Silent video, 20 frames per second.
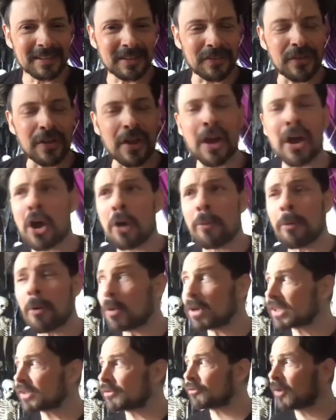No, but
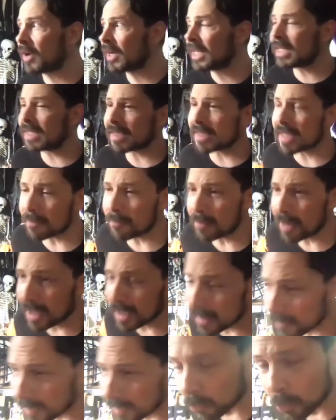what's funny is that
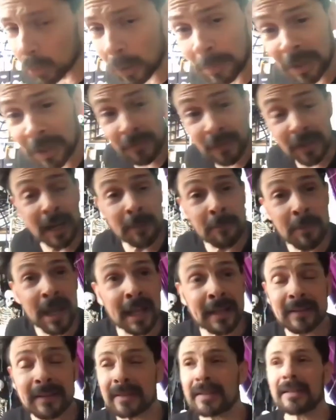that woman that I
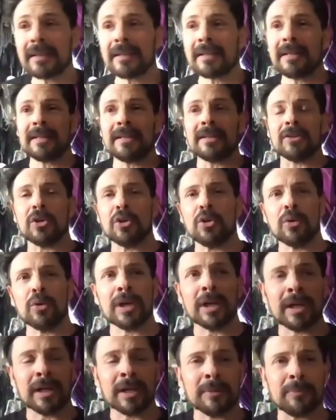met, who
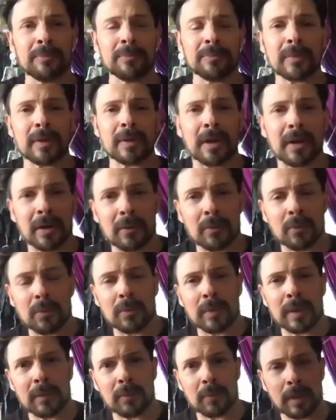
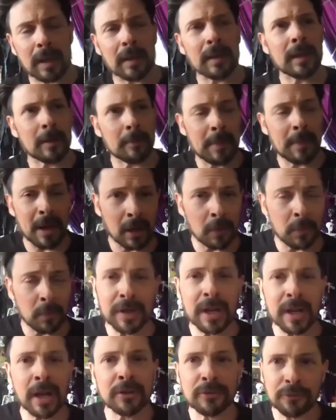we ended up marrying, we're
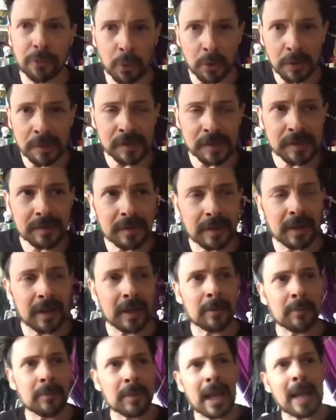now divorced
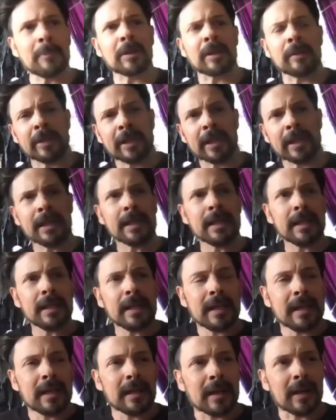amicably.
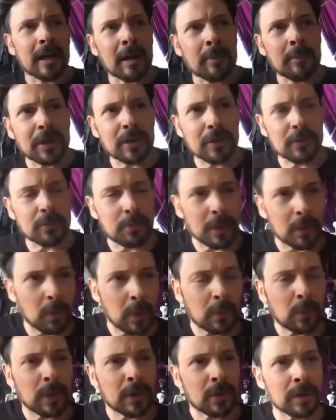But when
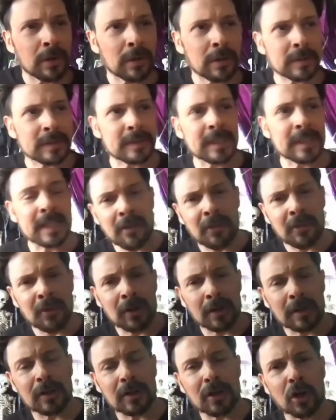we were
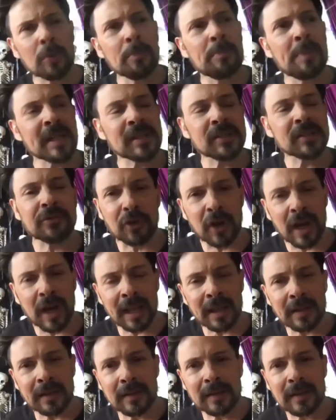together, her best
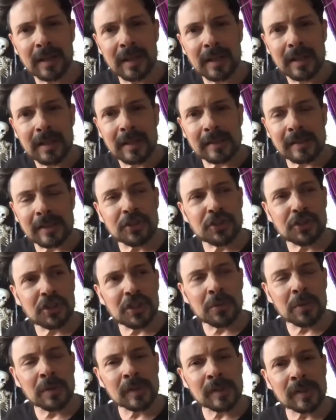friend, since she
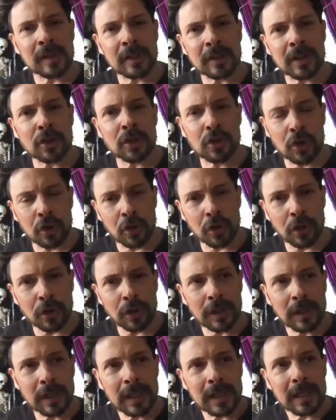was a little
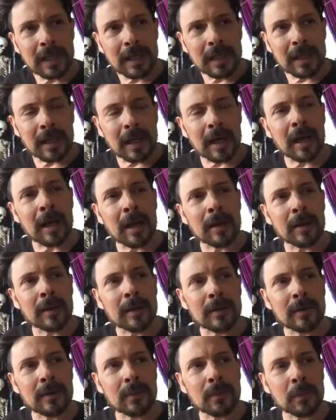girl,
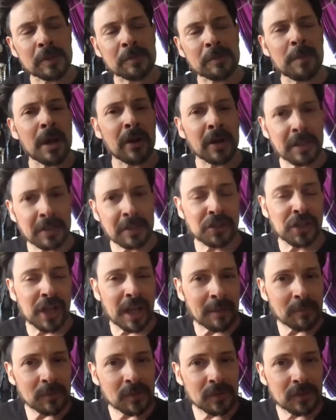was married to James.